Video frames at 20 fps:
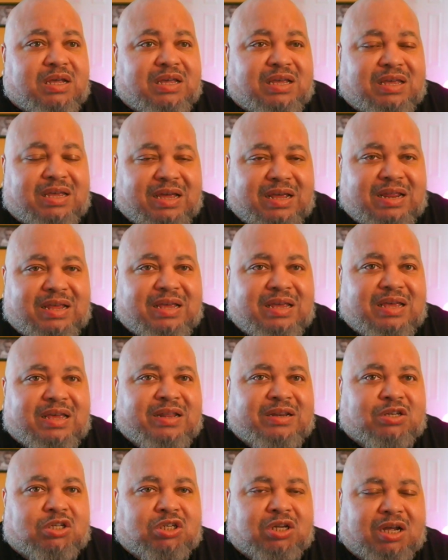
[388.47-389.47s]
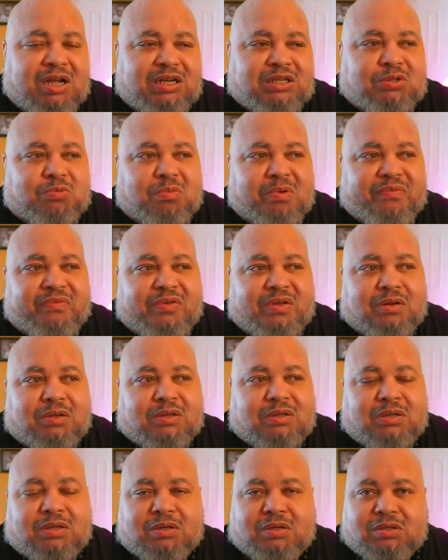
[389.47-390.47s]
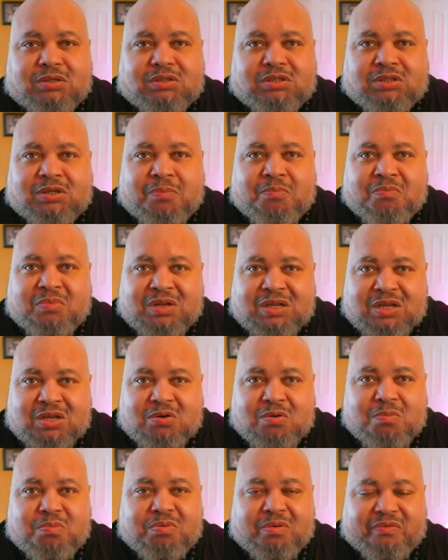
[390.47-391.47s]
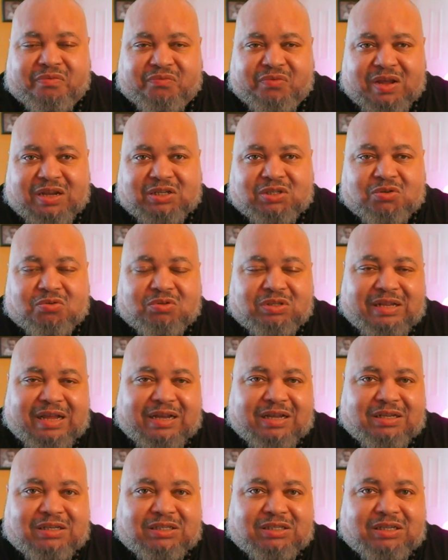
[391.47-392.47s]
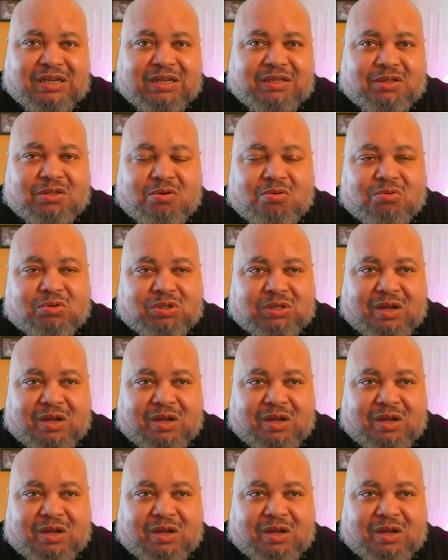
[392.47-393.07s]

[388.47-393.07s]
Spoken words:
getting in touch with some legal professionals that can set those